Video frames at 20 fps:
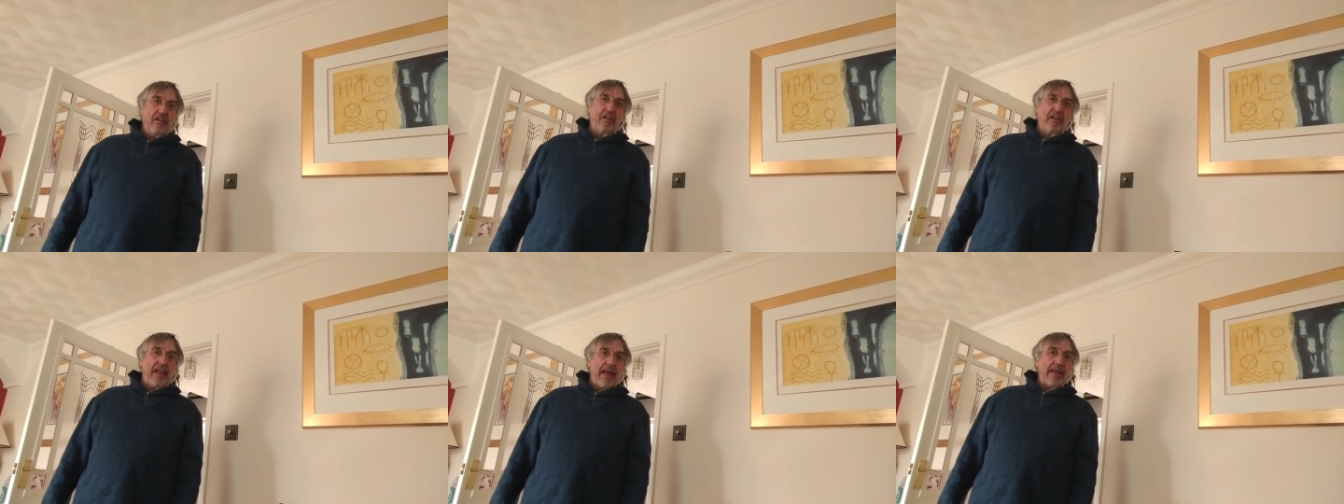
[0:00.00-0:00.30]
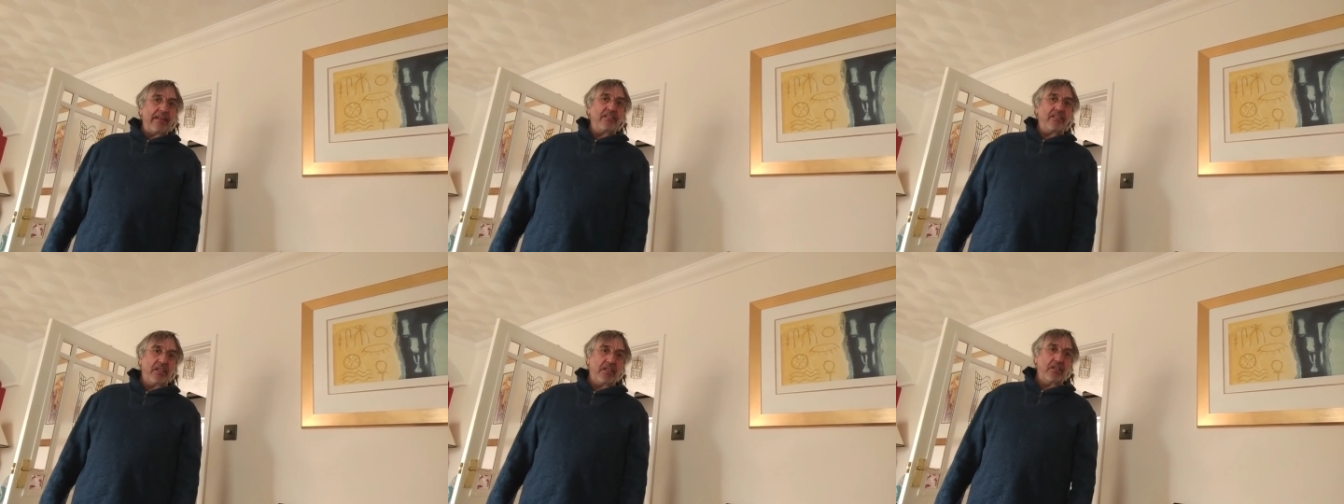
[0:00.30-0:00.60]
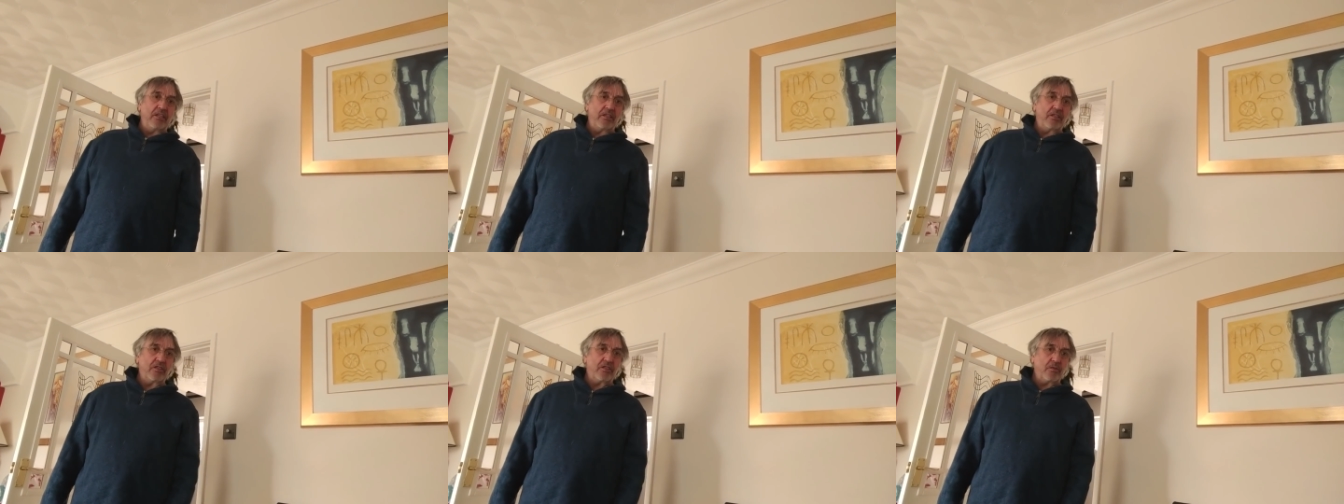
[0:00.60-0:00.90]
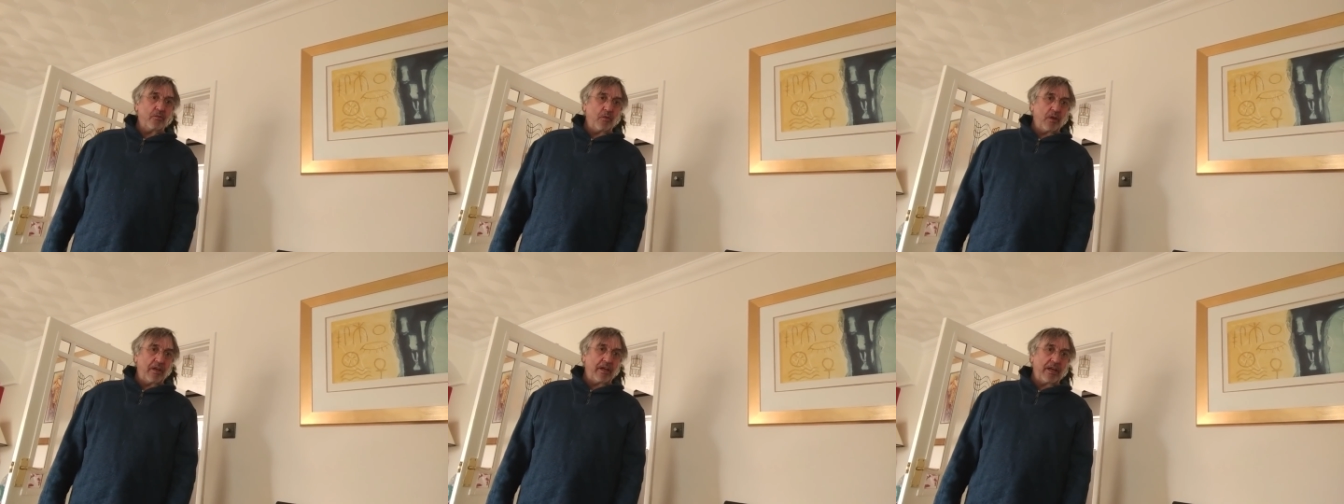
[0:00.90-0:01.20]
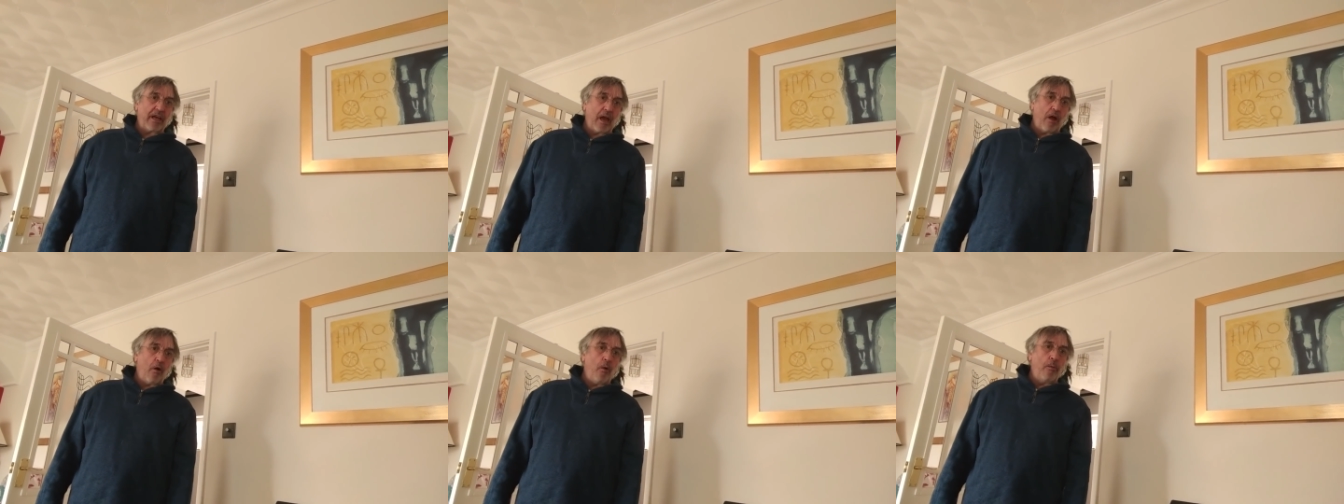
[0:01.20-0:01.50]
laziness when I
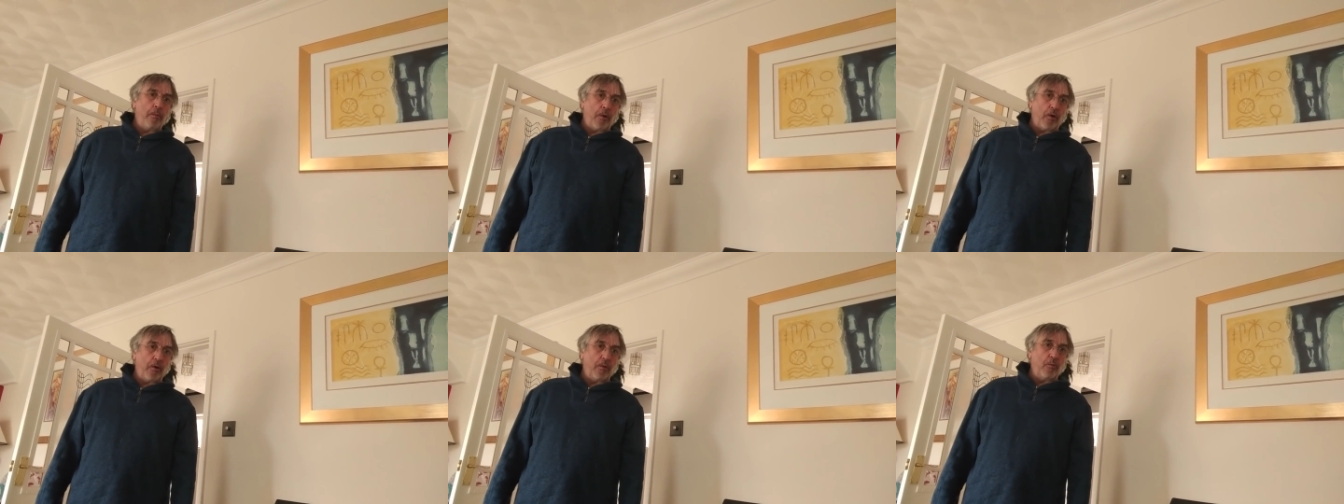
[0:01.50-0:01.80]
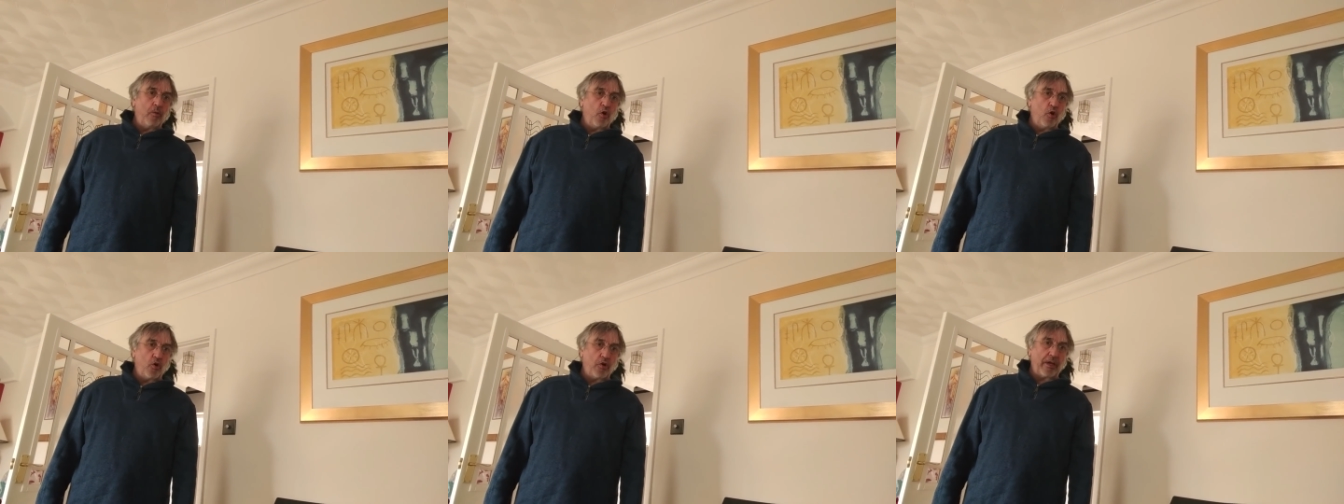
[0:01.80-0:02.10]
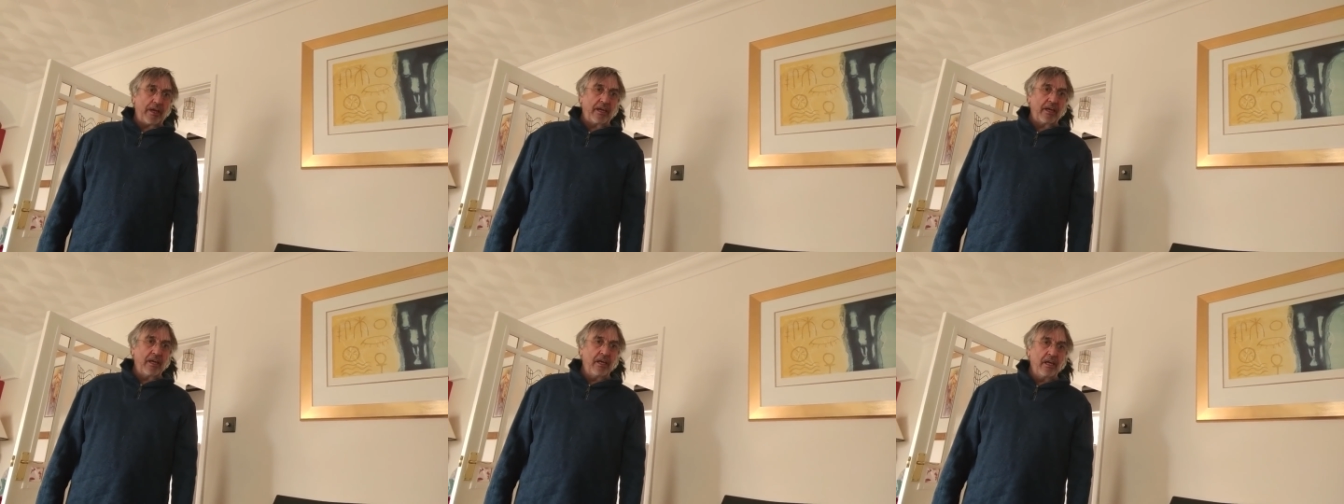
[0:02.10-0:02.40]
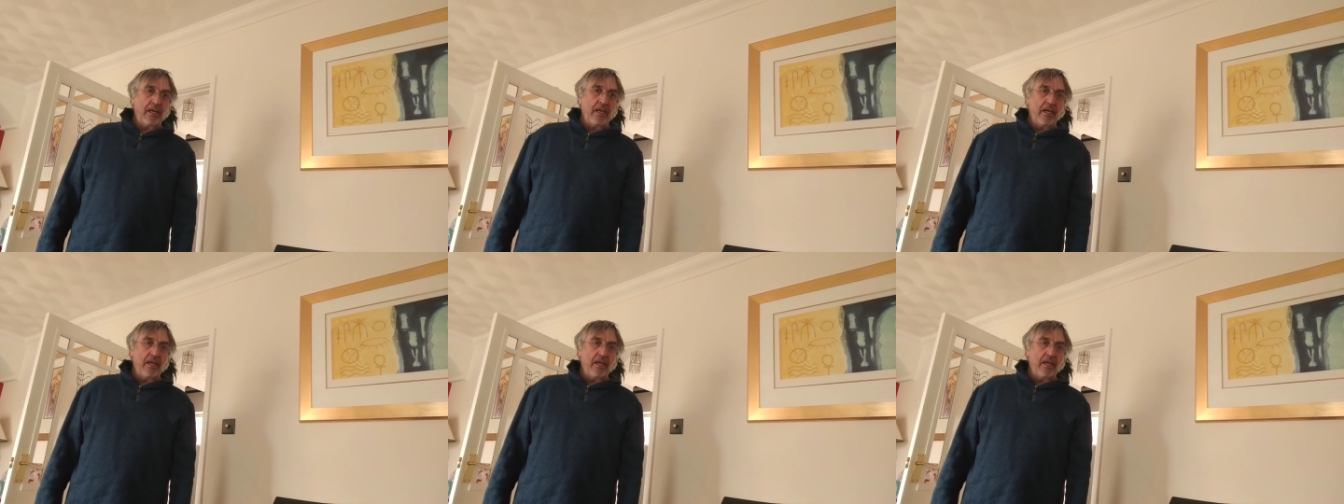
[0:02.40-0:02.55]
get up on a morning.